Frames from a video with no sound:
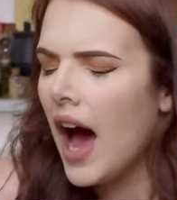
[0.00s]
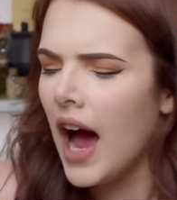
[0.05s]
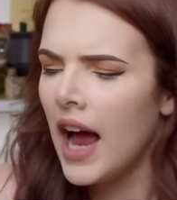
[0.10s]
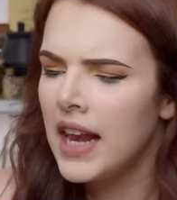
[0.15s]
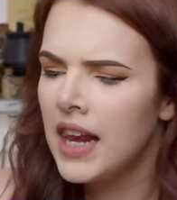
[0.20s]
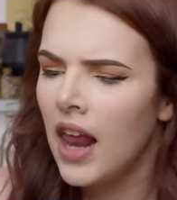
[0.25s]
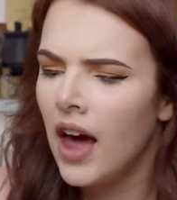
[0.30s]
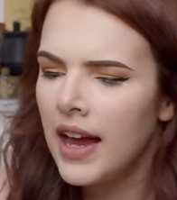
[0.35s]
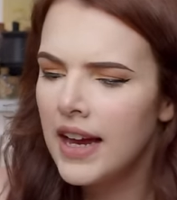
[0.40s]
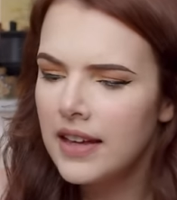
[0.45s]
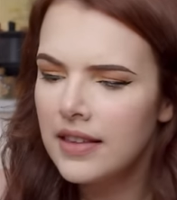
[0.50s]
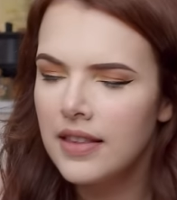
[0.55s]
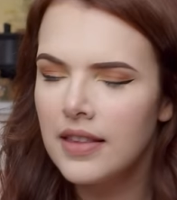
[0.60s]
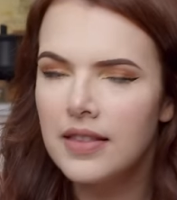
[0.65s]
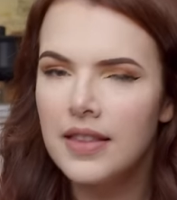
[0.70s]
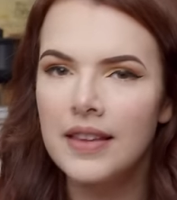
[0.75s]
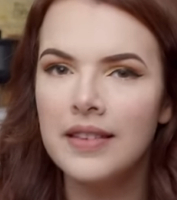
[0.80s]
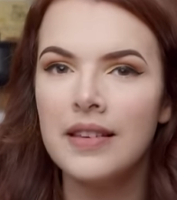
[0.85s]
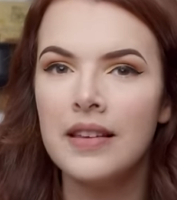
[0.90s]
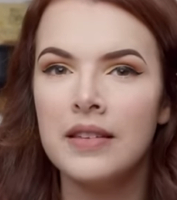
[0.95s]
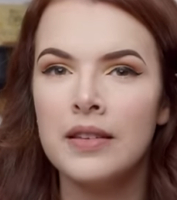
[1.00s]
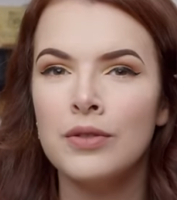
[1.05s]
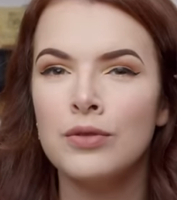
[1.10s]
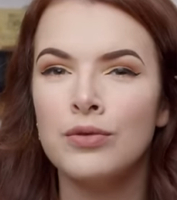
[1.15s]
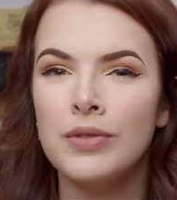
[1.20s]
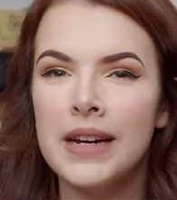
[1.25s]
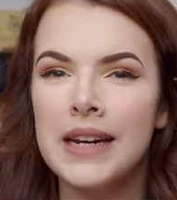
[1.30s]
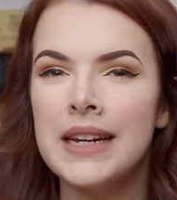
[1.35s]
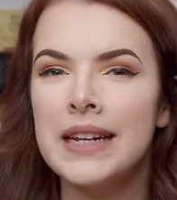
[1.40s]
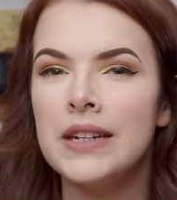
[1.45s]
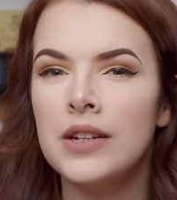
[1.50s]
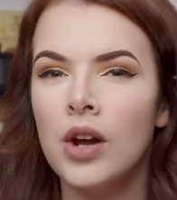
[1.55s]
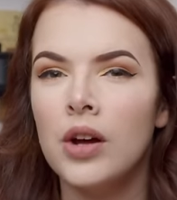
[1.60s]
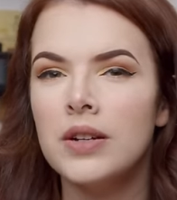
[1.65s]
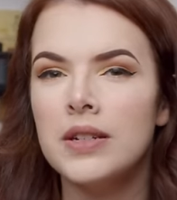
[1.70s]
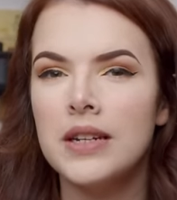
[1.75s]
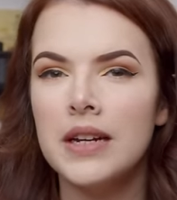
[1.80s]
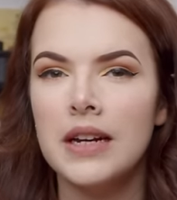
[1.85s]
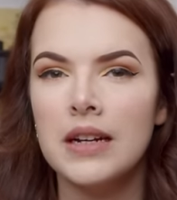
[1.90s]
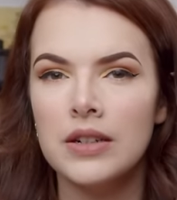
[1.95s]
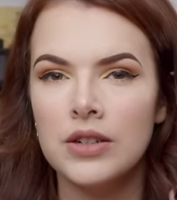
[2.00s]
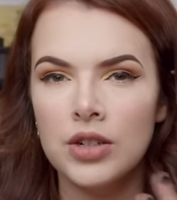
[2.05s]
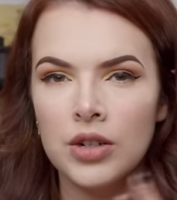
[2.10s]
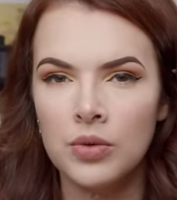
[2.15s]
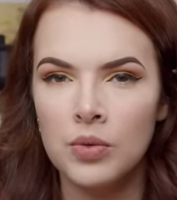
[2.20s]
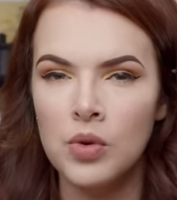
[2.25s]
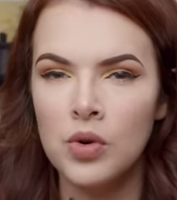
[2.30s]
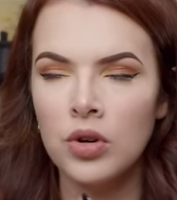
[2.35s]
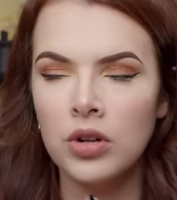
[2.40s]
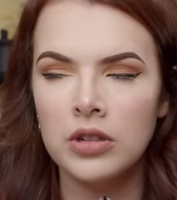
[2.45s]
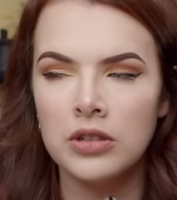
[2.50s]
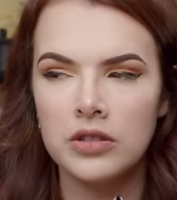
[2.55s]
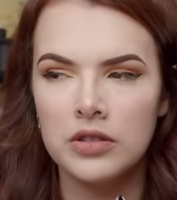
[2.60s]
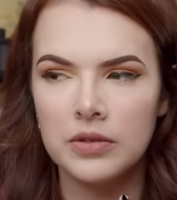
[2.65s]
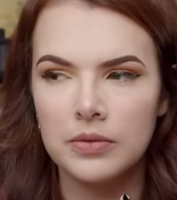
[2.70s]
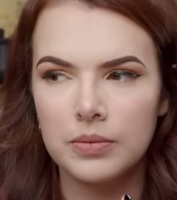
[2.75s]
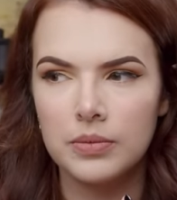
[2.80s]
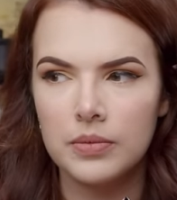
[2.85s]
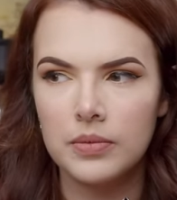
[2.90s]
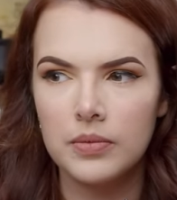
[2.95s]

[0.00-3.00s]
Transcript: I like that this isn't really nodding towards